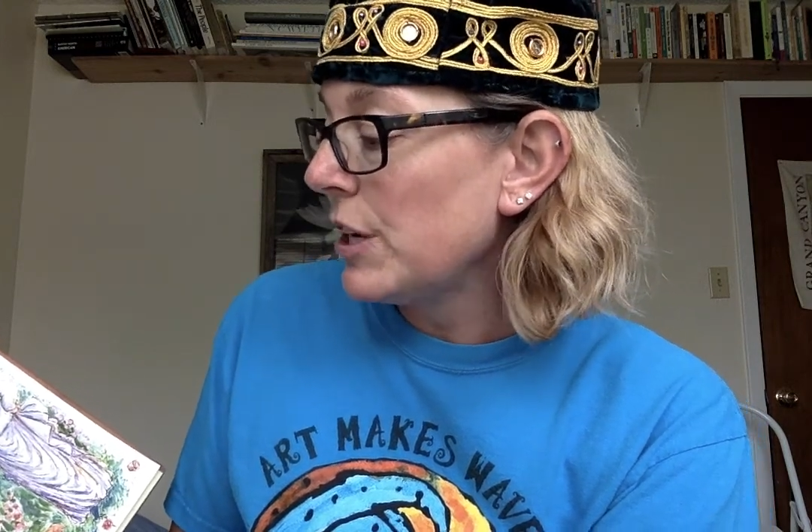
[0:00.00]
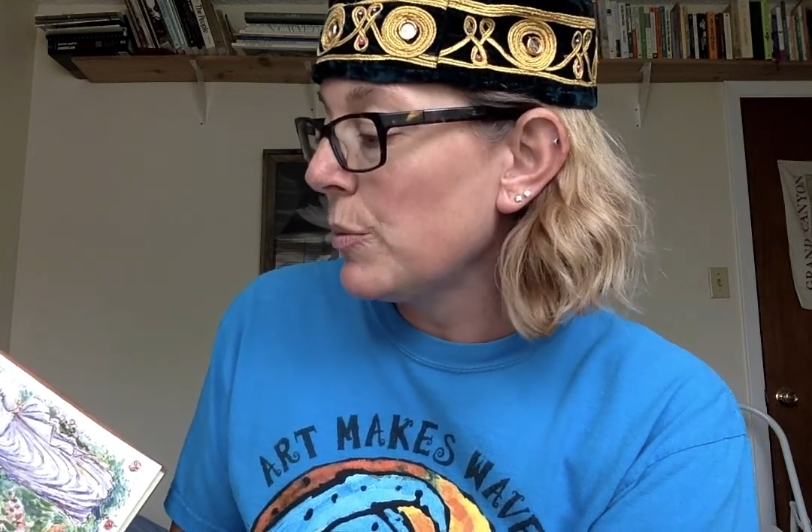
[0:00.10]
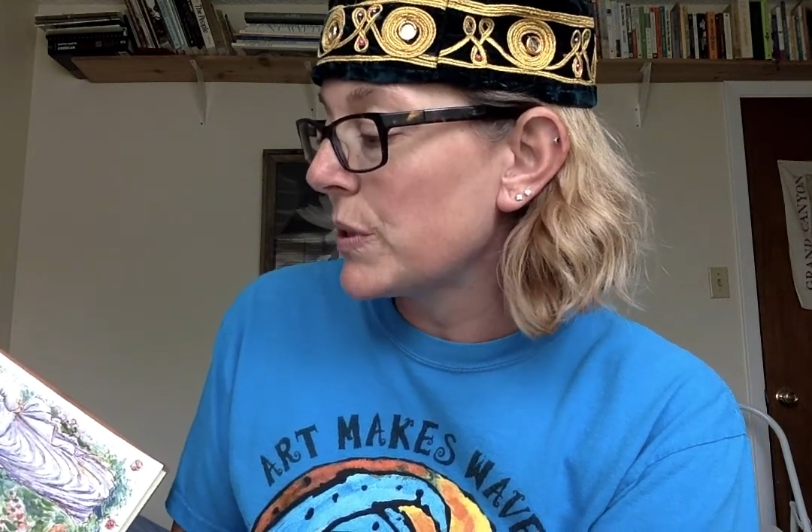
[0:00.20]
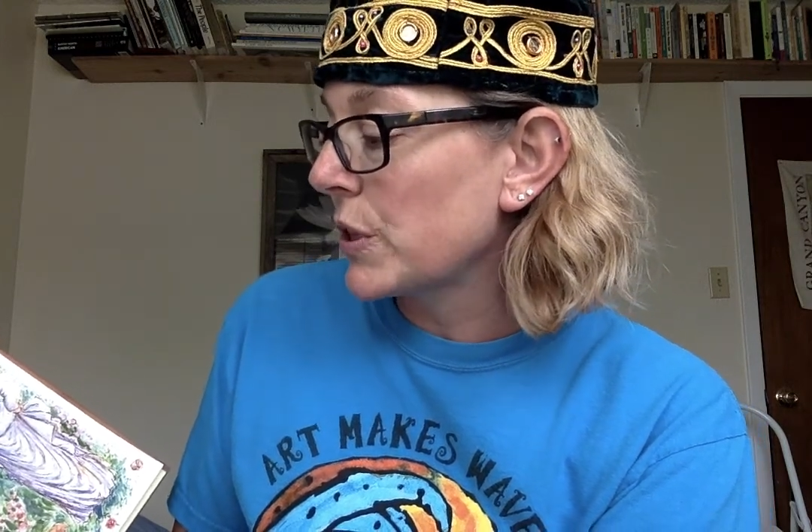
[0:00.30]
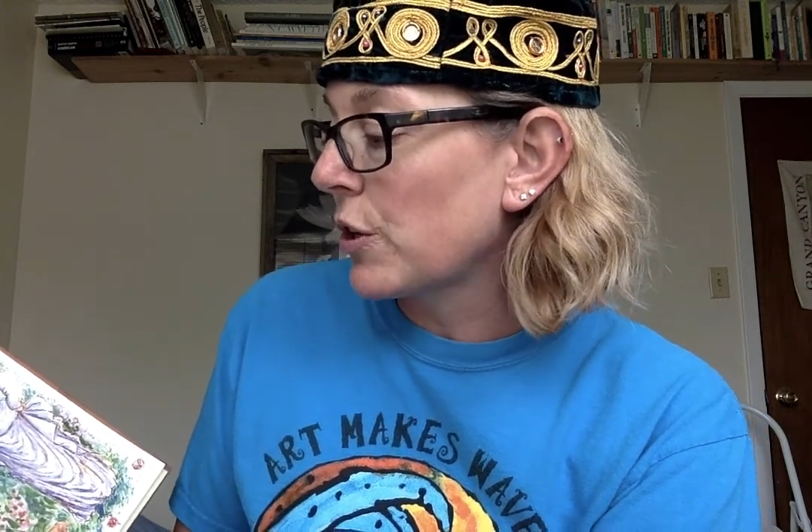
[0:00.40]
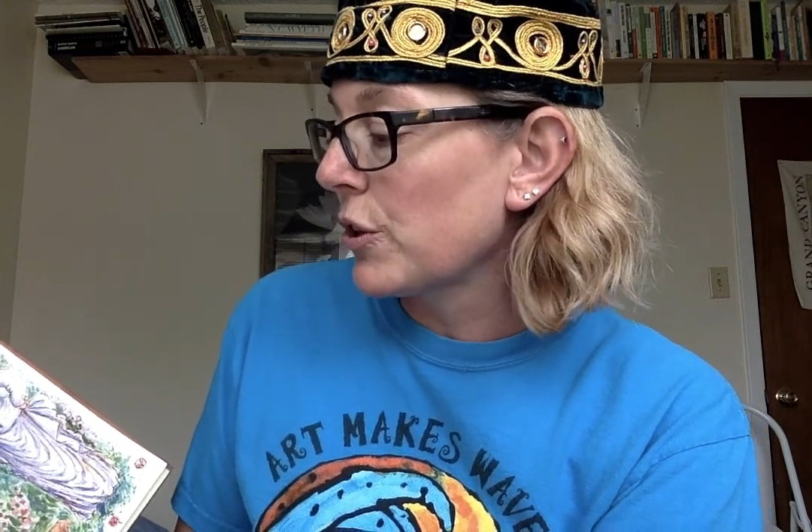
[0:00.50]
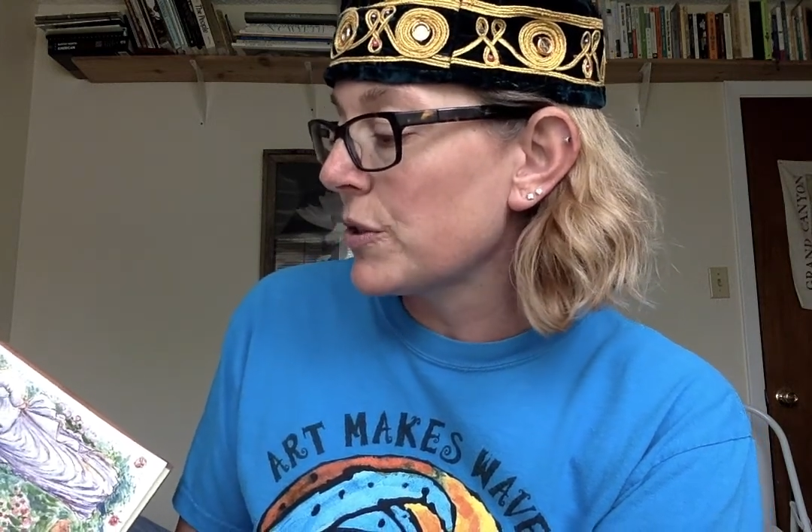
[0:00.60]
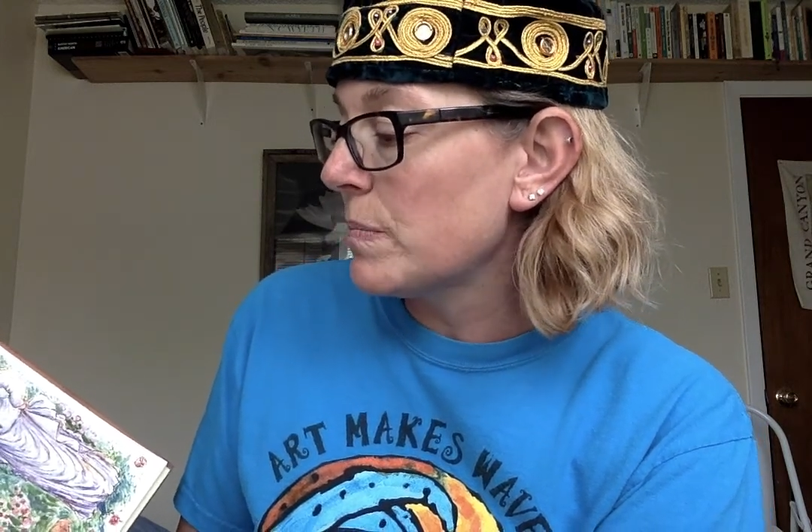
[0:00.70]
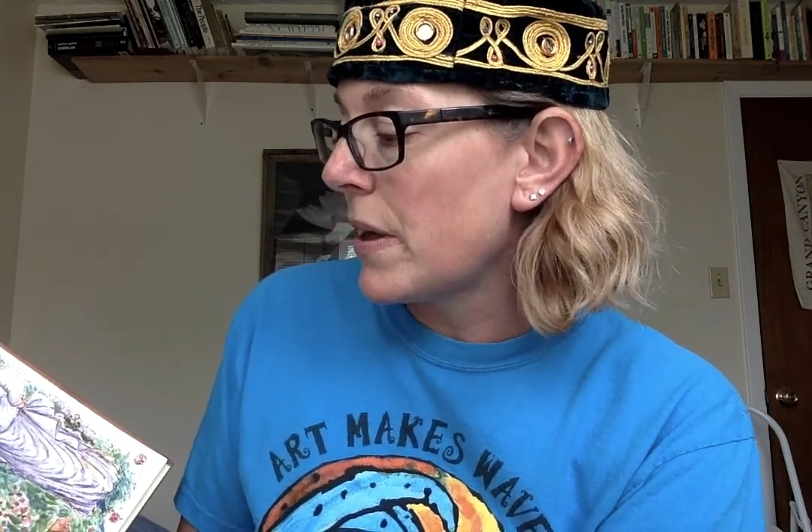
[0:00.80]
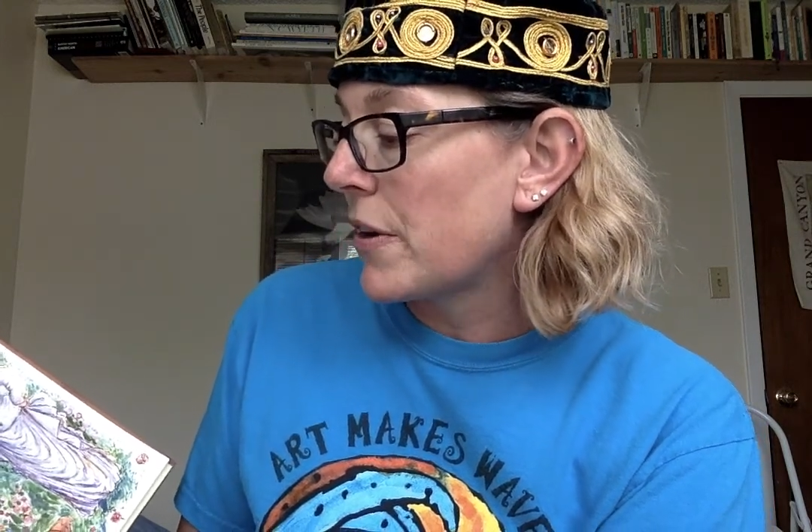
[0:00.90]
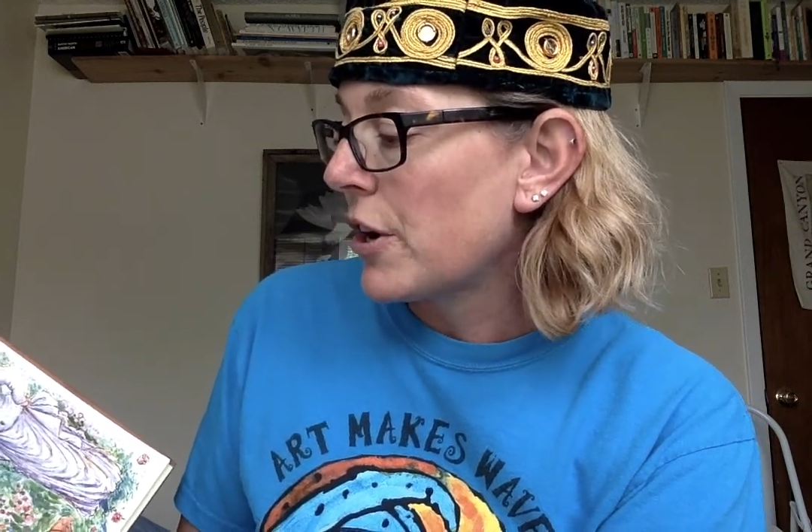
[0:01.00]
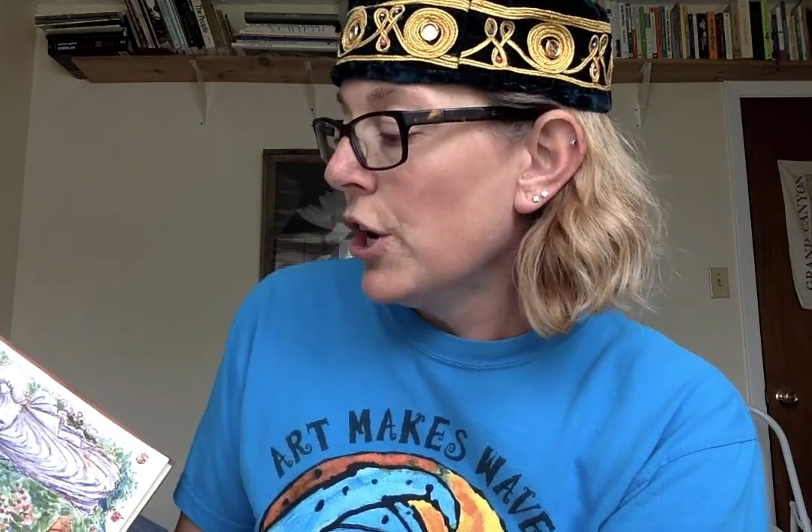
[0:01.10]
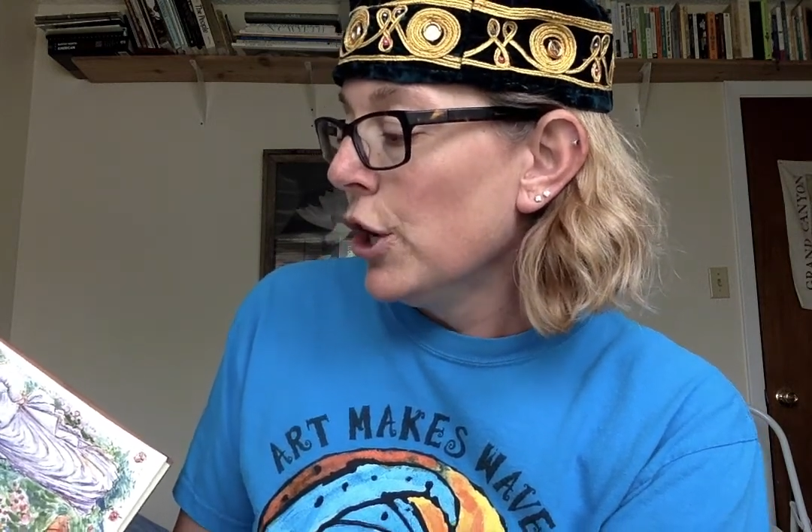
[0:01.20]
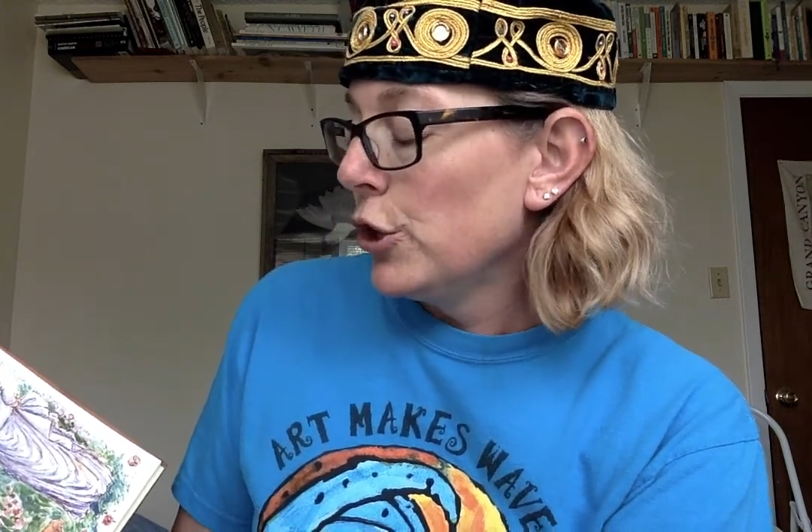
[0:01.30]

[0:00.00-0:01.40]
It was the girl's mother.